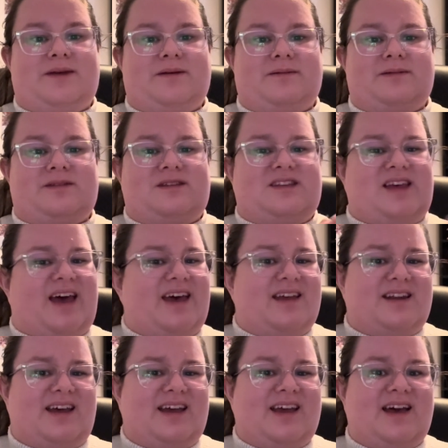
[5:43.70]

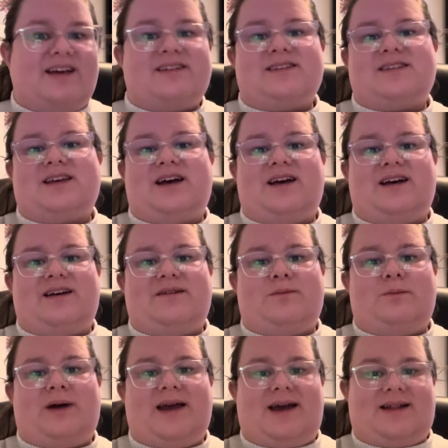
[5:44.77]
set, I guess,
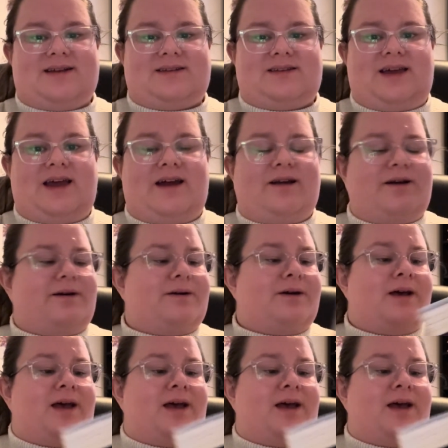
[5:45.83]
by Alix Harrow,